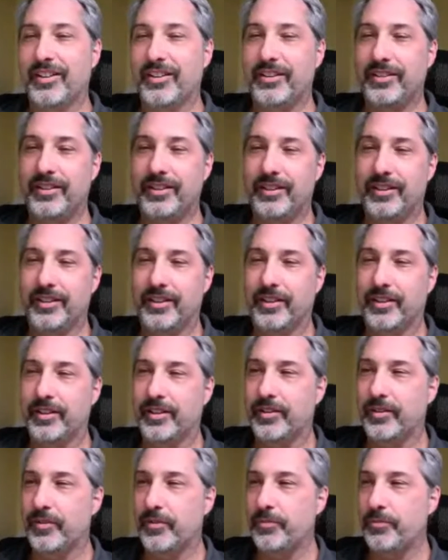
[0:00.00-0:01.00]

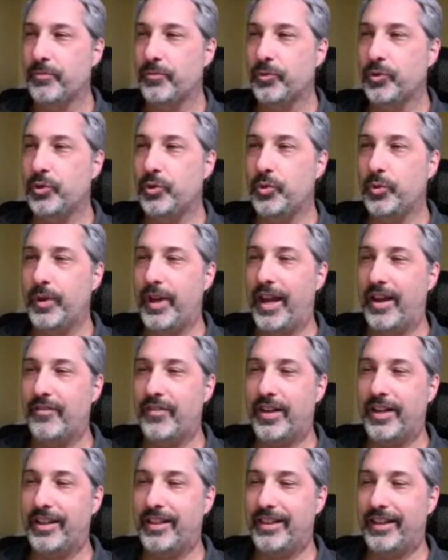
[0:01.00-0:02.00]
Do we
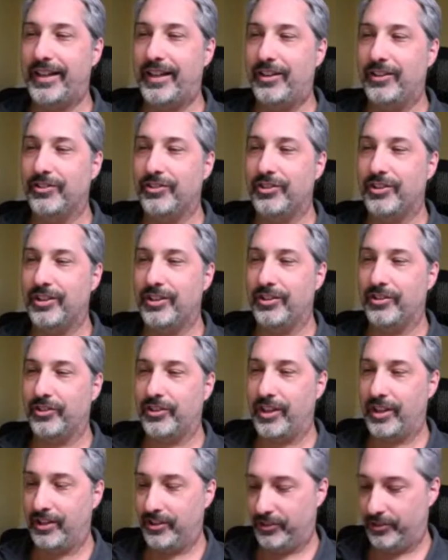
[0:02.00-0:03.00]
have anything else to
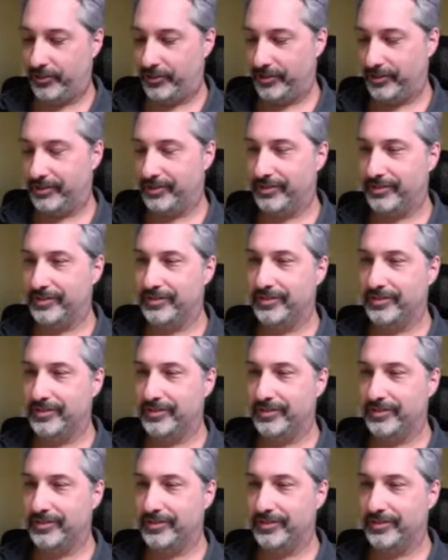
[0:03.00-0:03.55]
discuss?